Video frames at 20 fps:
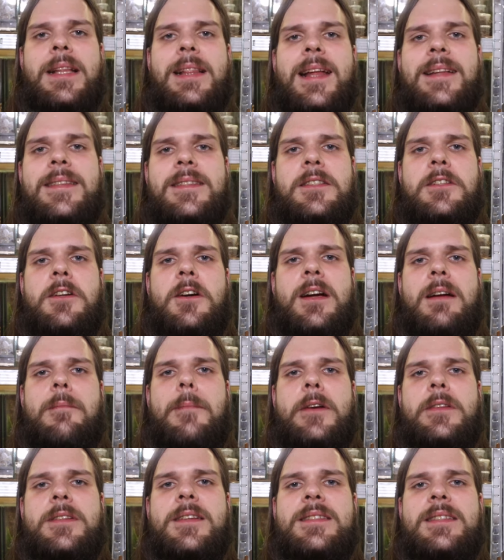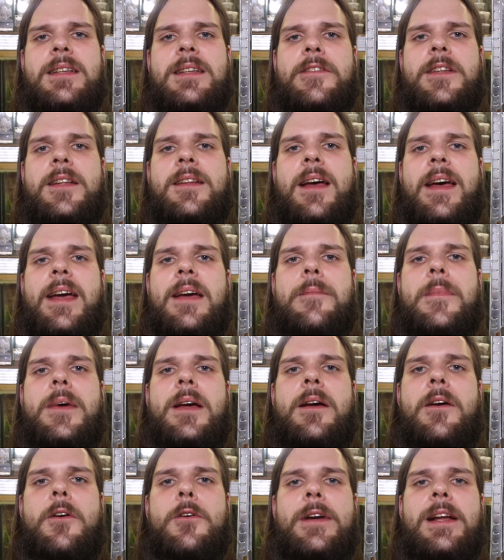But let's talk about the stuff that I am
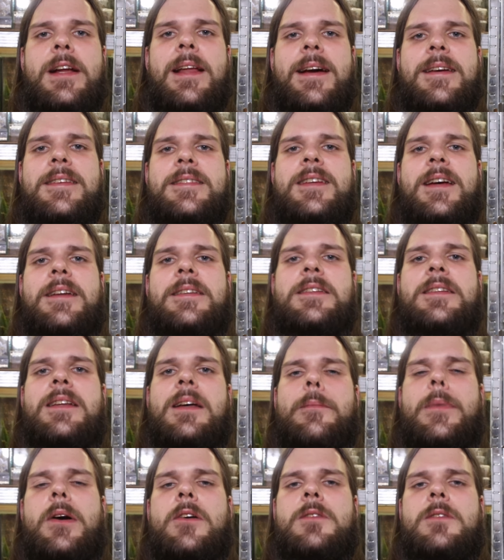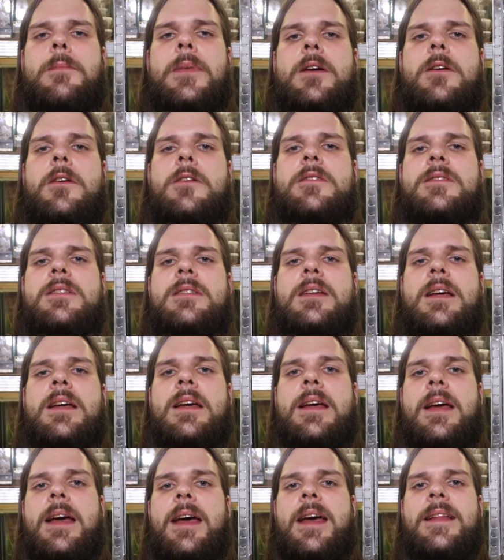really excited about, because
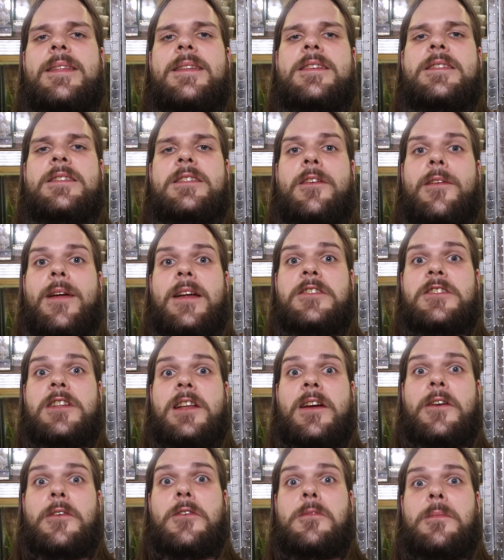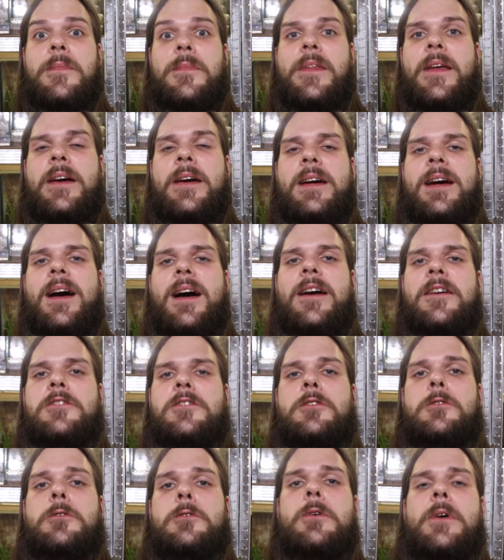in this tarantula room there are
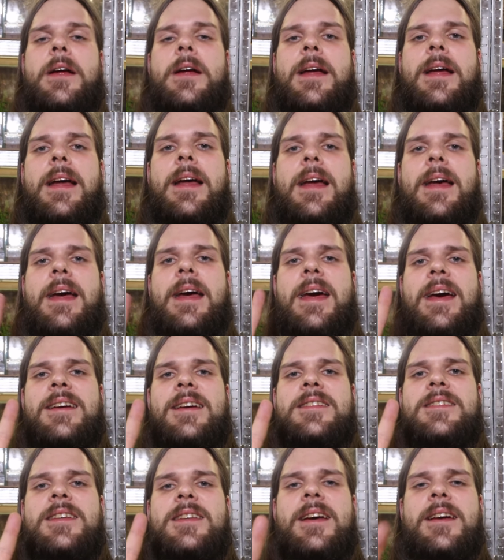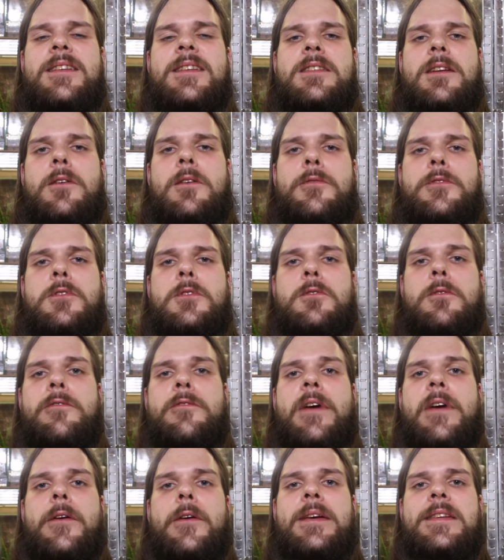two XX of two
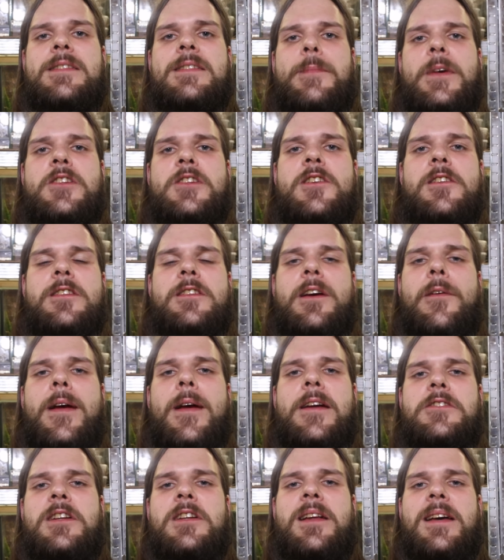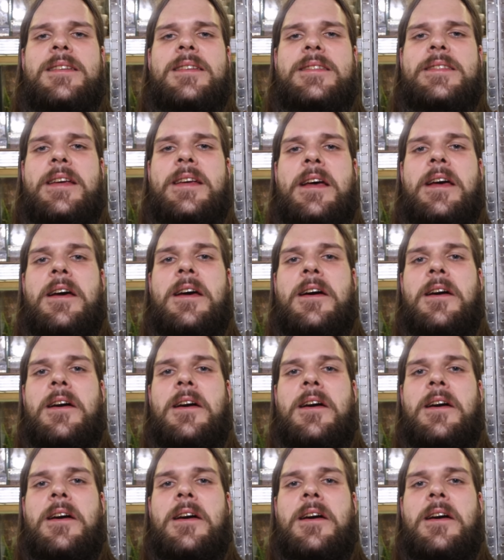very special tarantulas,